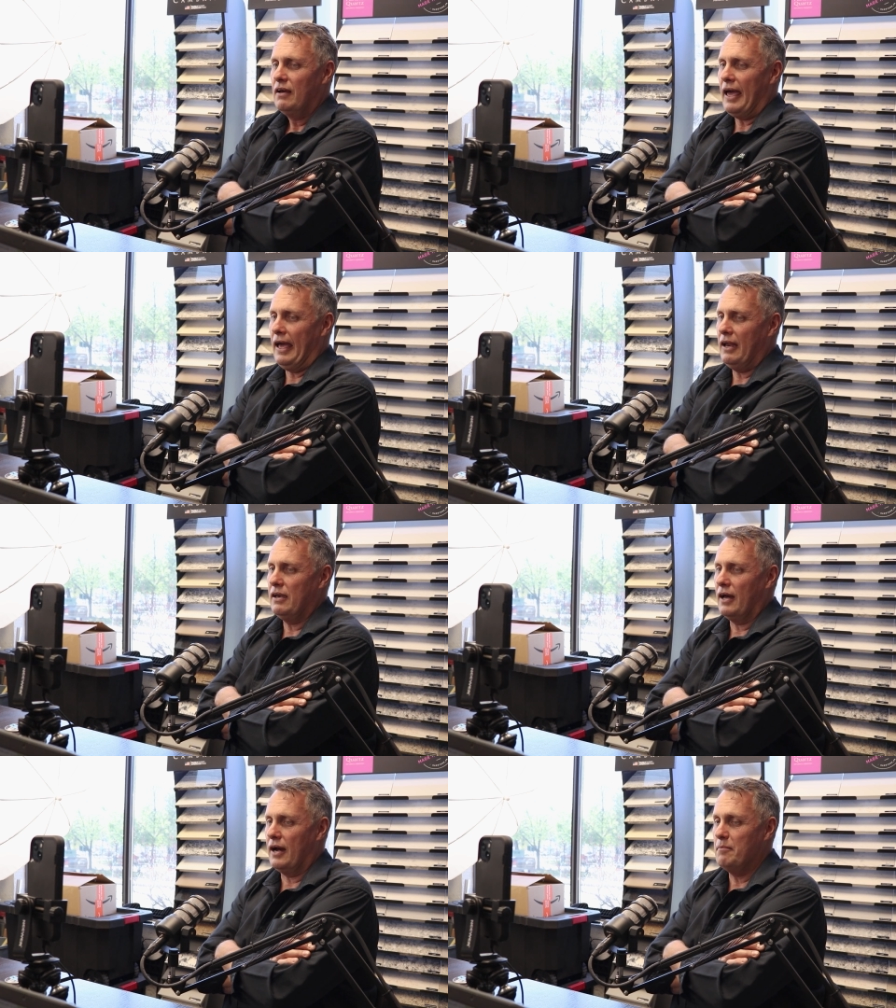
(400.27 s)

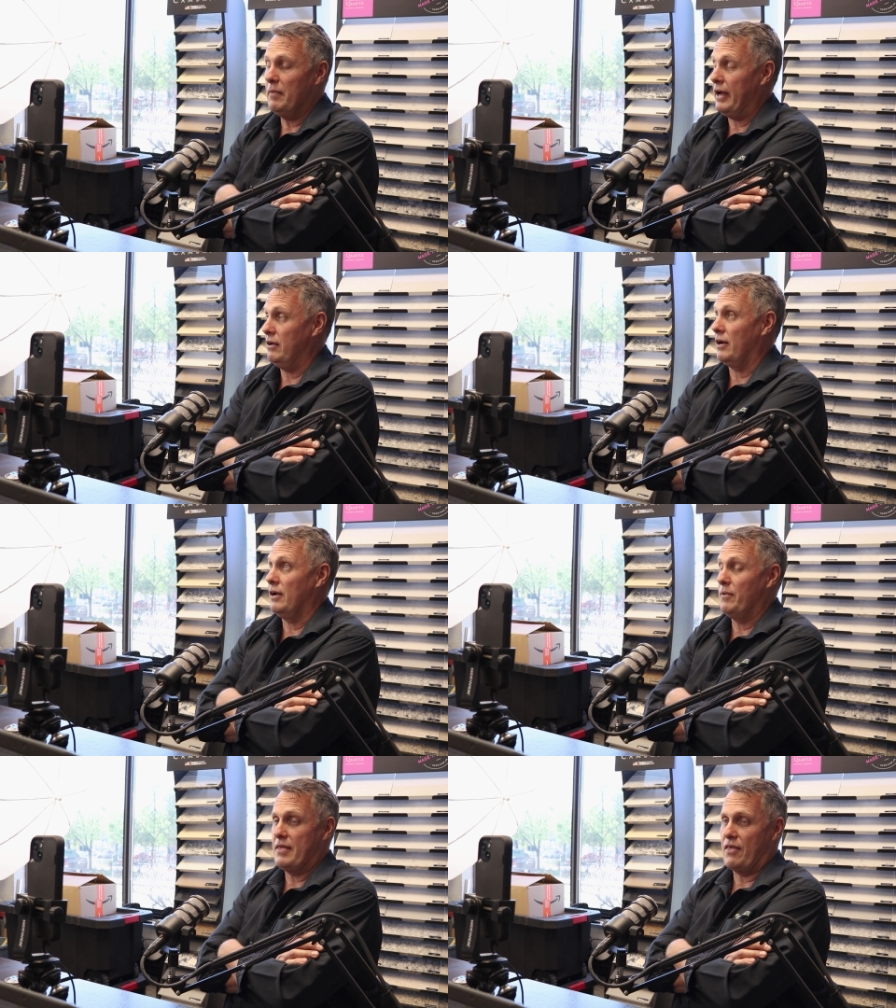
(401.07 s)
And um, mate, I don't
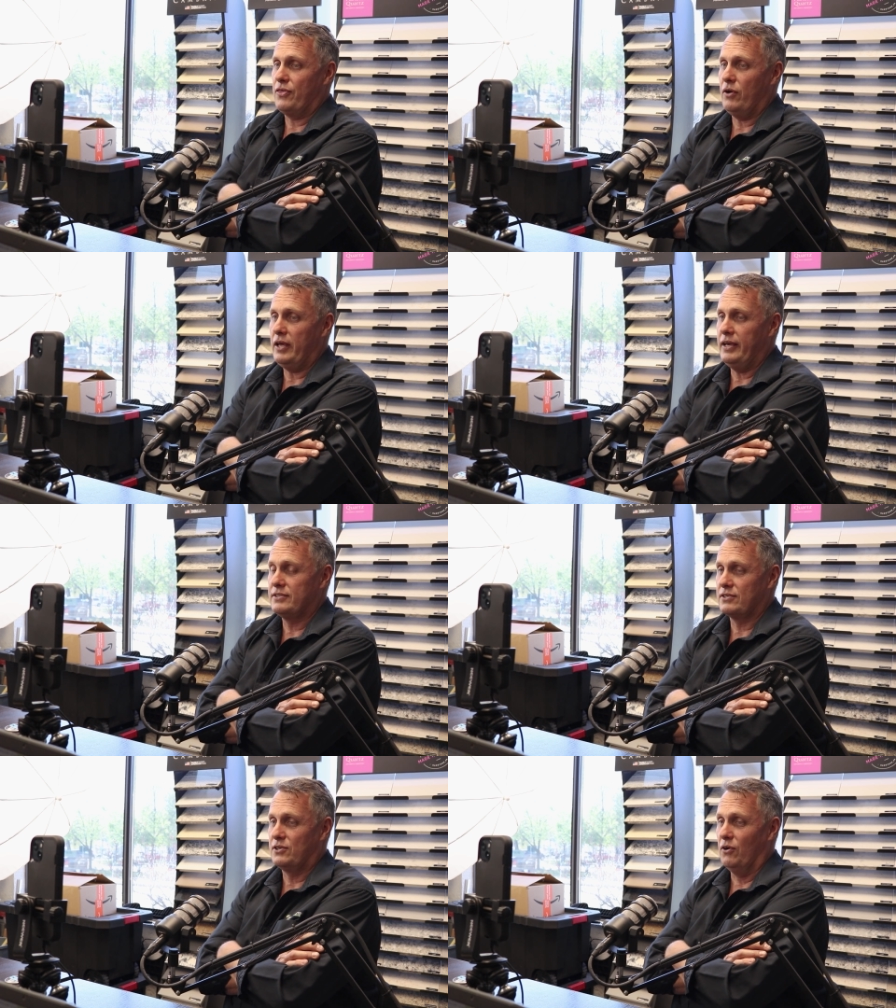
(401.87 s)
know where that 30
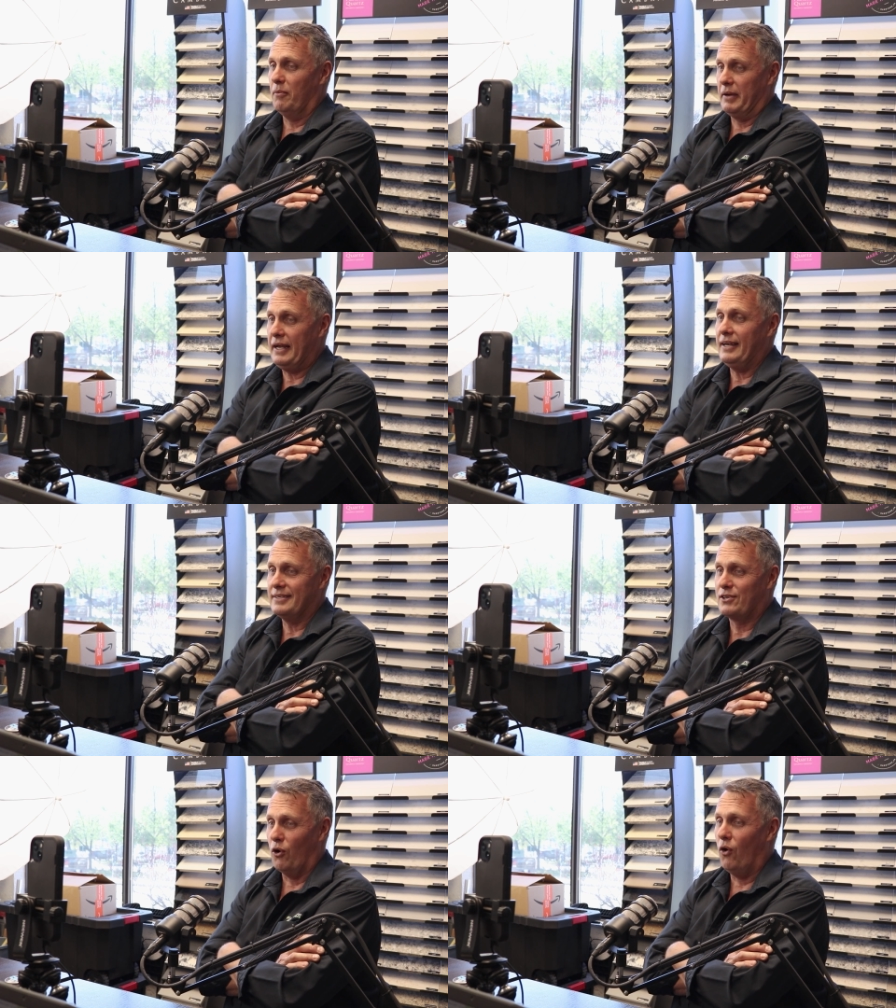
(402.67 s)
years is gone, but it
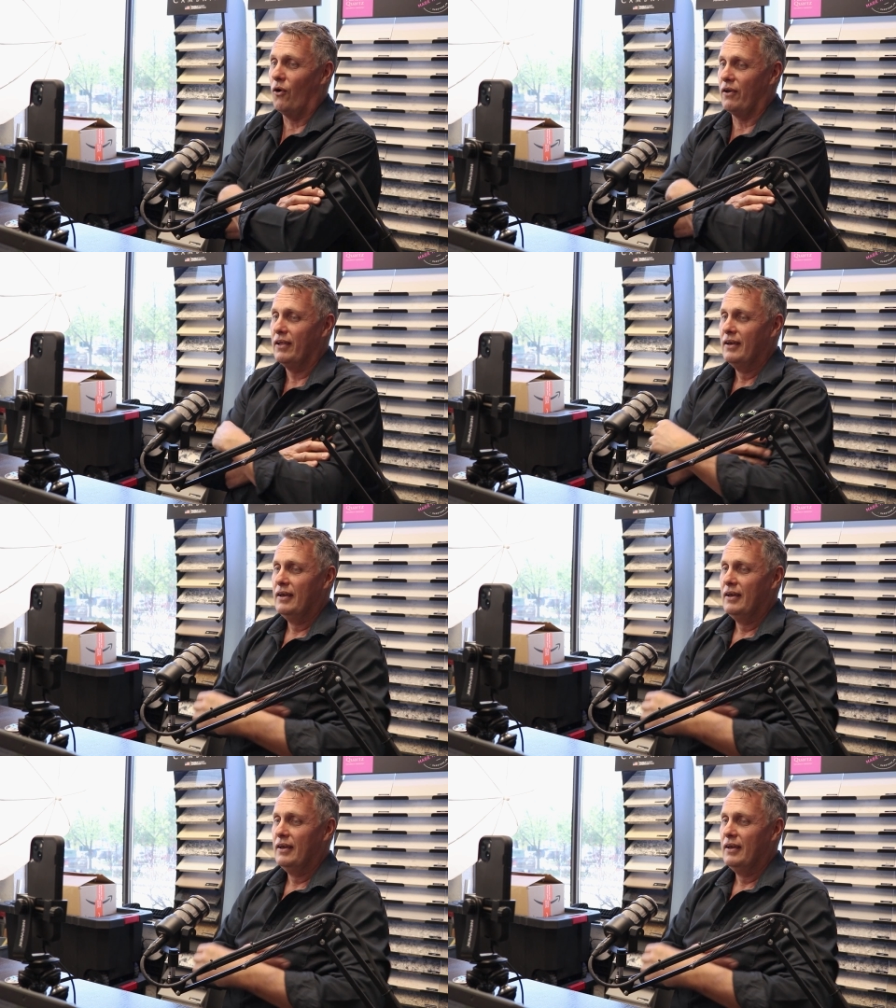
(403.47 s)
is gone.